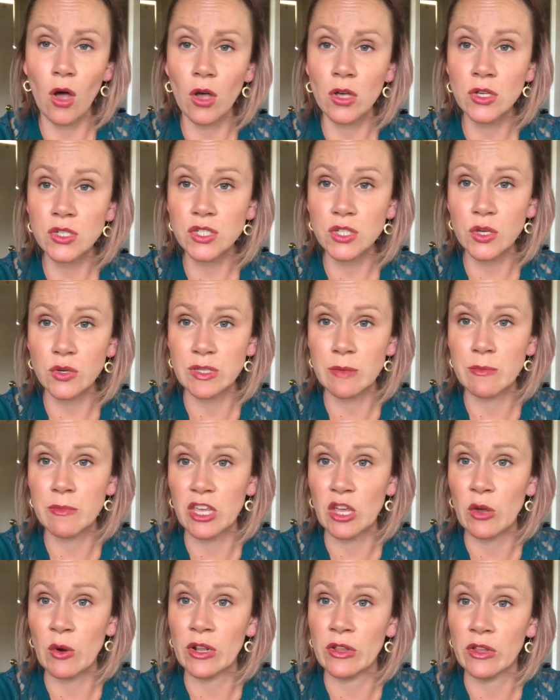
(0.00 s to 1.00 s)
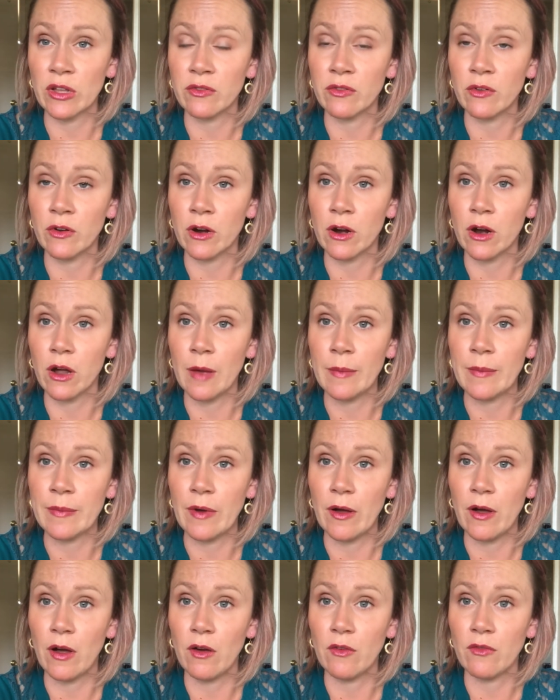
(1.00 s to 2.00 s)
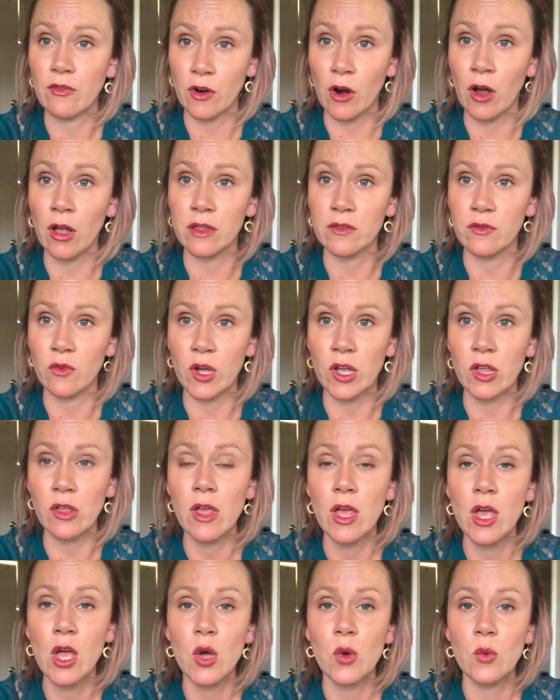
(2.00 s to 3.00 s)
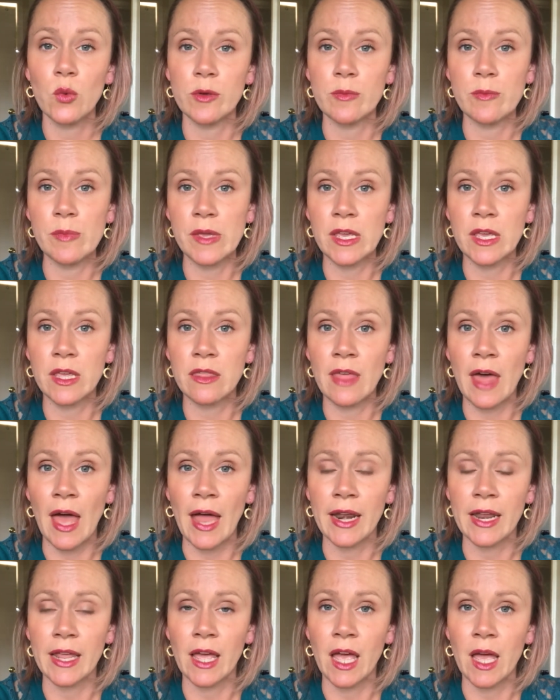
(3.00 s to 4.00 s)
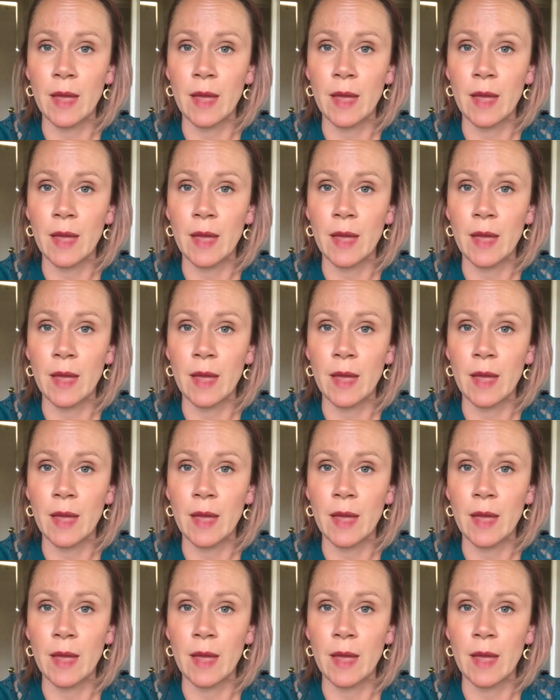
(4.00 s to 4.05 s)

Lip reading: Also, something you want to look for olive oil would be that